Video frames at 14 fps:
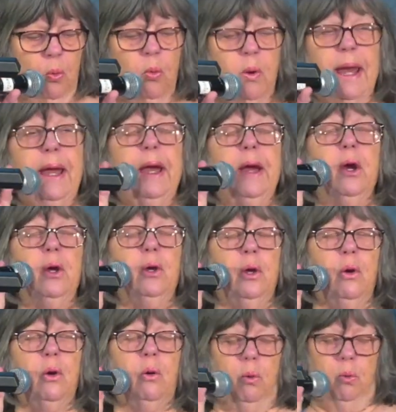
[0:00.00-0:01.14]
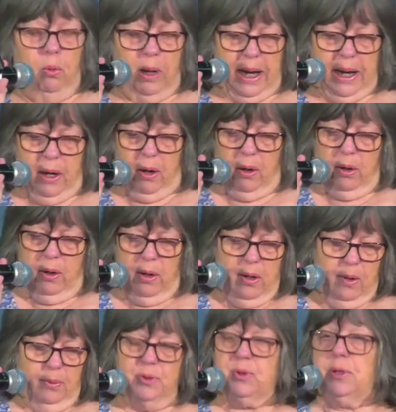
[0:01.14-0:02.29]
Where
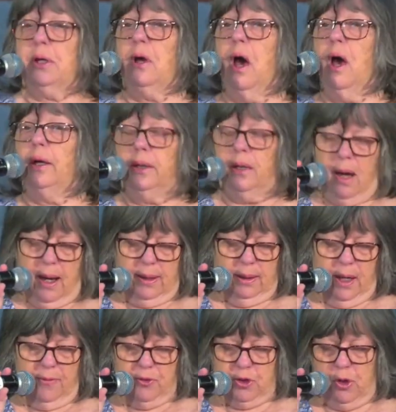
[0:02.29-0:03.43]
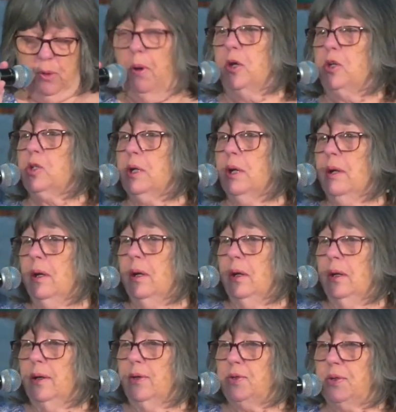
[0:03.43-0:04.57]
was the God I loved so much
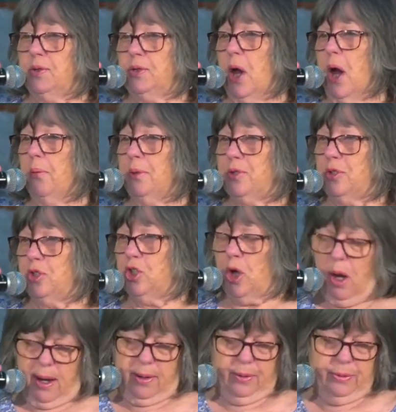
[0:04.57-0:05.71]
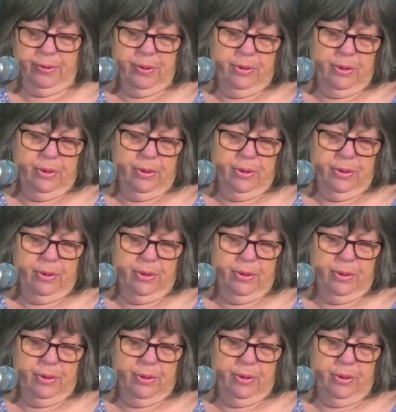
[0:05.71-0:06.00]
since I was a child?